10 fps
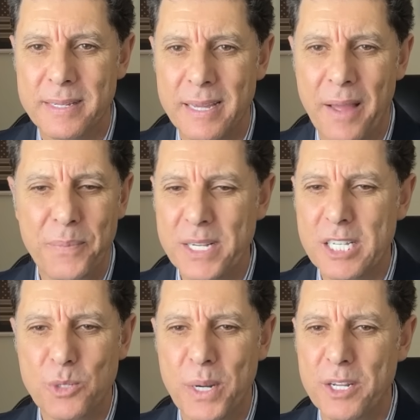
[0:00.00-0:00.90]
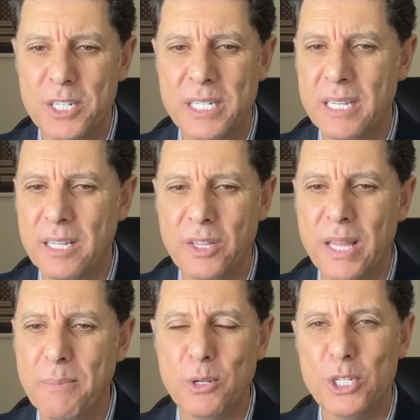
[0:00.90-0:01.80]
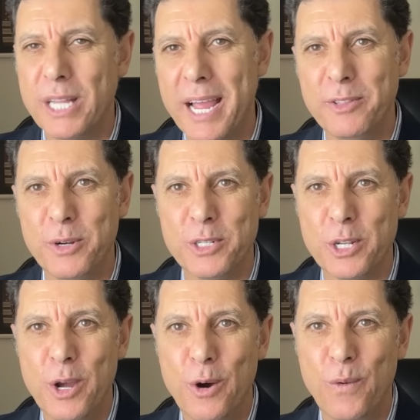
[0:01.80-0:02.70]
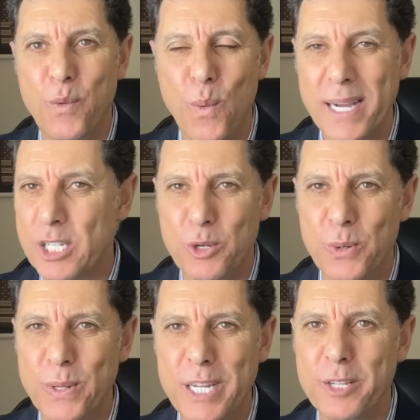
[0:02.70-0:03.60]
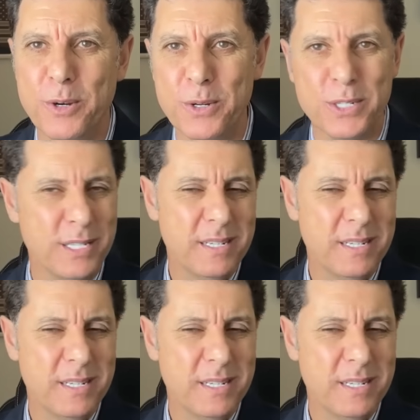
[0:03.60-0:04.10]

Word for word: And this is where you see the double standards of Western leaders.